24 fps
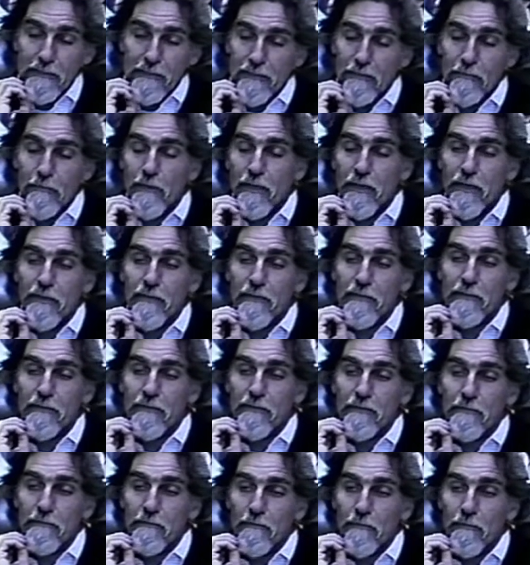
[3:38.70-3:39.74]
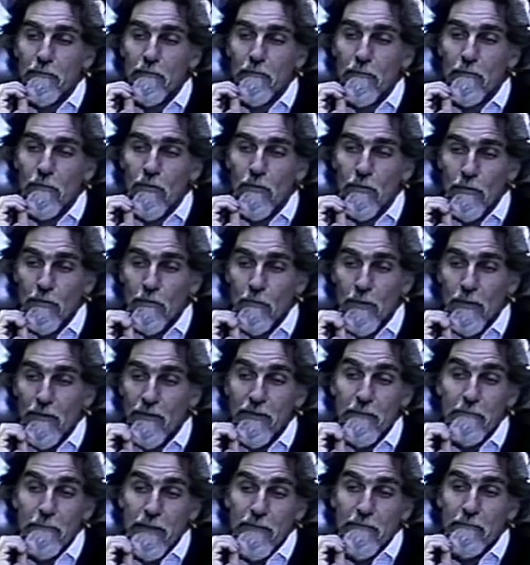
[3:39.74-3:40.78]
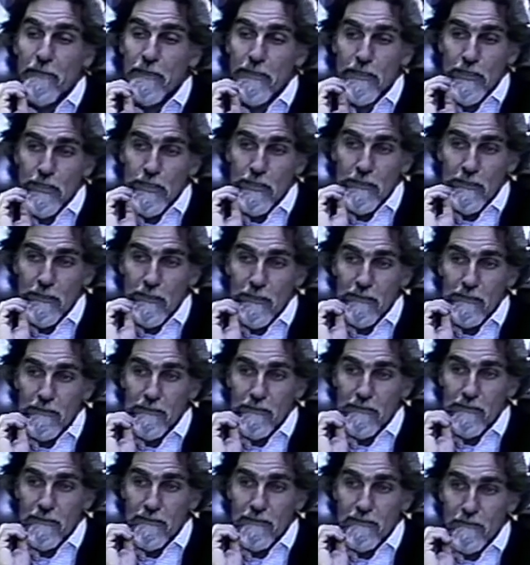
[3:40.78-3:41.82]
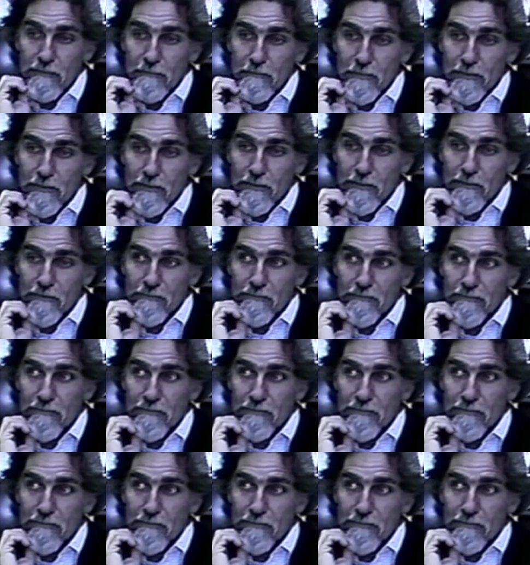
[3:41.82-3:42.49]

in a way that a mathematician does, in terms of